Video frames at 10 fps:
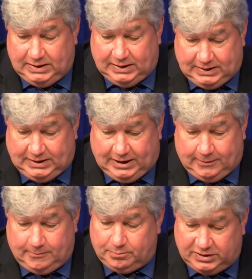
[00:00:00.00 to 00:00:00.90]
And
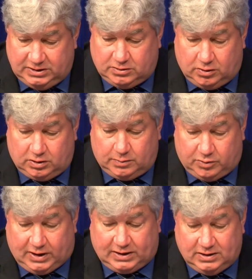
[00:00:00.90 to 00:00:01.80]
again, please go to the
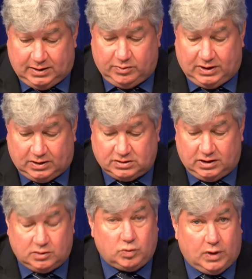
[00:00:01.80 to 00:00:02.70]
Brockton Neighborhood Health
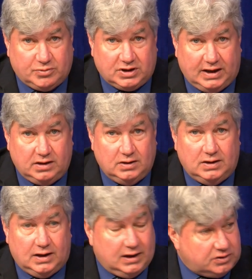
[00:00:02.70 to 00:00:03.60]
Center's website.
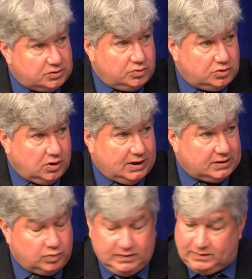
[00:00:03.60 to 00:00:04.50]
Uh, Sue
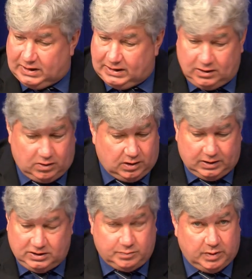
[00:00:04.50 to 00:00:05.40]
Joss, we've got to get
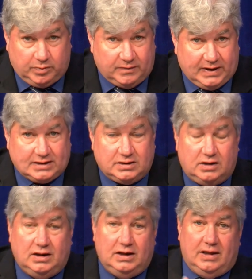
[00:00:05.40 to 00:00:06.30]
all these people
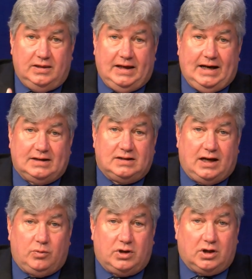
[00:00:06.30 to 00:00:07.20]
vaccinated. That's
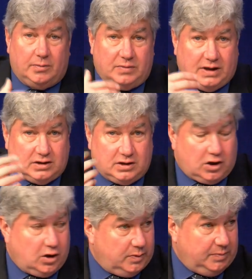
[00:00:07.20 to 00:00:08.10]
how we're going to get the
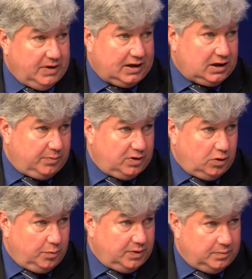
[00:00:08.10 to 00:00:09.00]
economy back up and
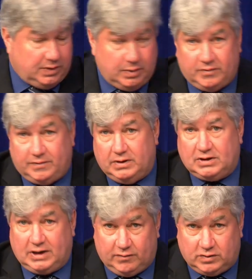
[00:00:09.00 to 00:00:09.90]
open and people feel
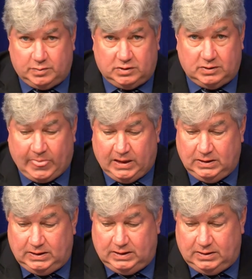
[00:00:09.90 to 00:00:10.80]
comfortable
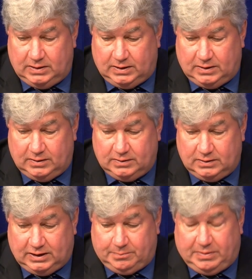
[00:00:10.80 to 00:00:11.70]
and uh,
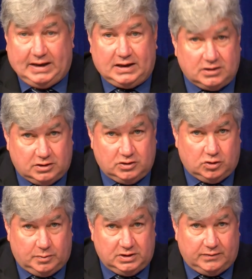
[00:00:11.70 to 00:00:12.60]
get back into the
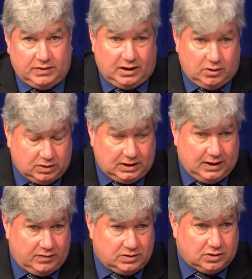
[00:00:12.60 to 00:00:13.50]
normal living. I know the
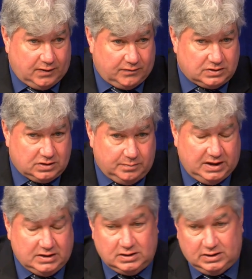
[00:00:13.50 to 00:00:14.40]
governor's office had
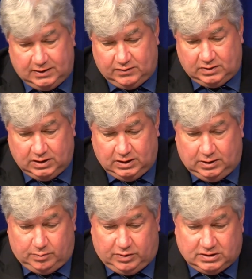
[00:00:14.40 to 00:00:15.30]
mentioned, and even
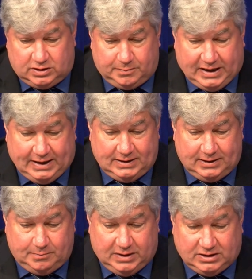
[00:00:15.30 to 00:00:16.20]
President Biden
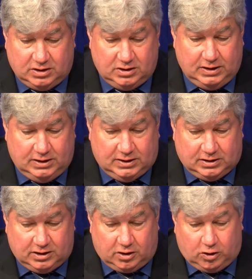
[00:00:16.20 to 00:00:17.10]
had mentioned, that
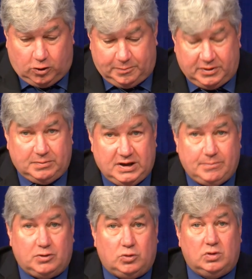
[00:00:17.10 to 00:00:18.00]
they're going to open
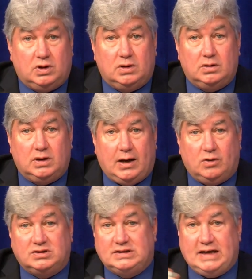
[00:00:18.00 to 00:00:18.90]
people who are
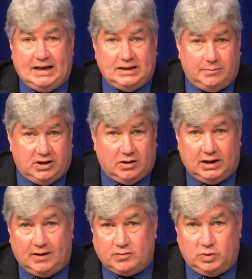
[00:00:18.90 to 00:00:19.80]
outside. They may
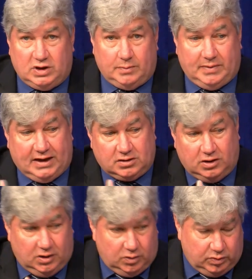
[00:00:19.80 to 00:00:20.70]
not have to wear the mask.
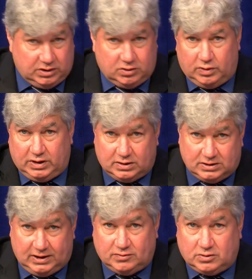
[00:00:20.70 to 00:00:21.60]
We're doing a
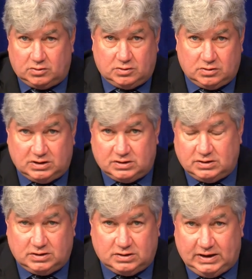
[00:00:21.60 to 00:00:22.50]
safe social
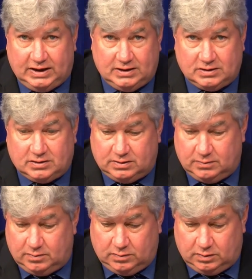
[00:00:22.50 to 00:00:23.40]
distancing today in this
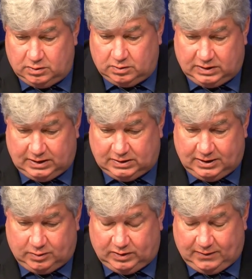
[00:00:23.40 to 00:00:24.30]
little get
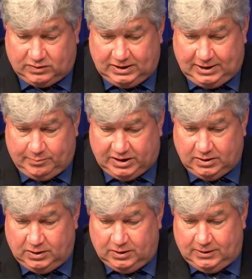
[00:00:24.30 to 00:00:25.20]
together we have today. But
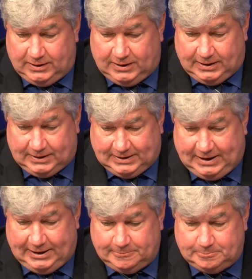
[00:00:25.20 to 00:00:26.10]

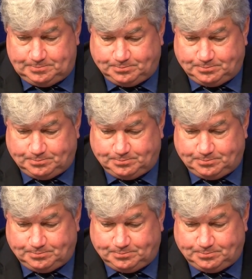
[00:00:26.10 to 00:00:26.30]
again,